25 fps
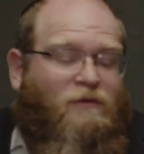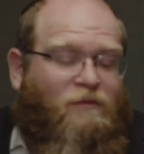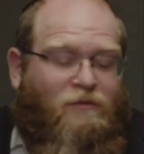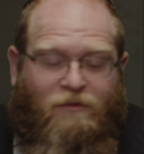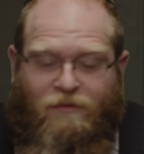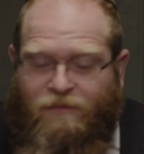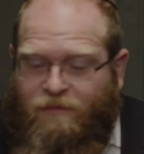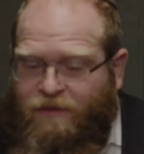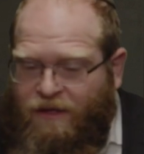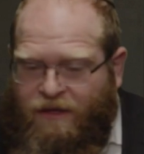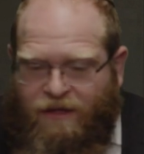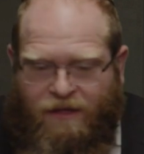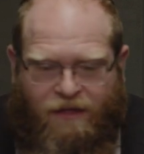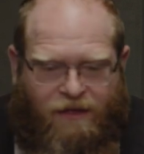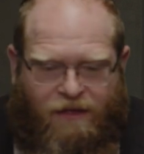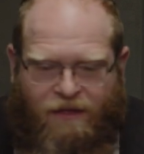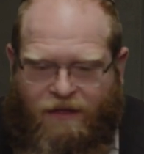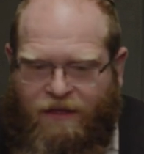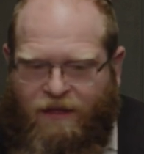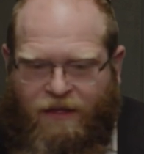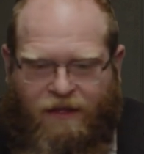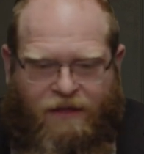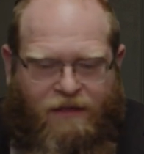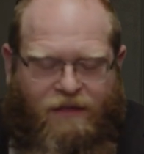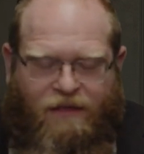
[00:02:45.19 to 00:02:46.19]
ruble.
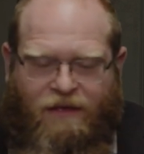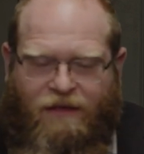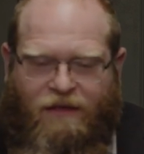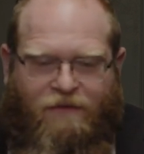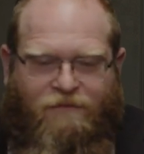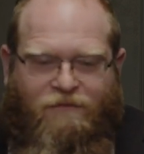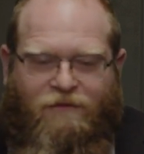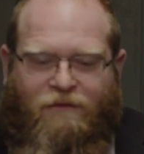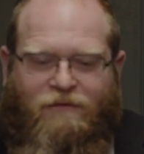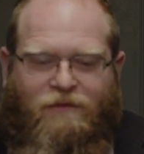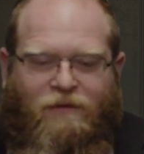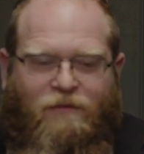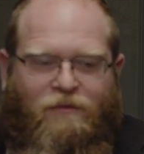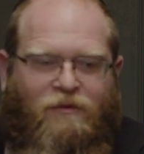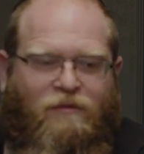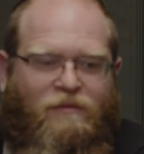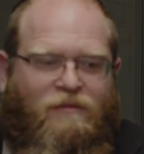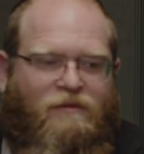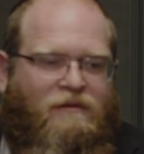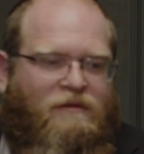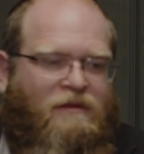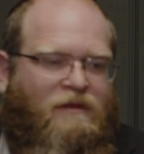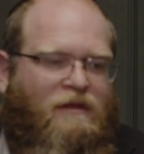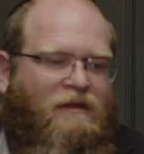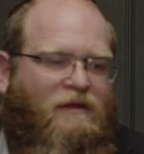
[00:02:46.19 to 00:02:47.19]
I can't get 50 ruble.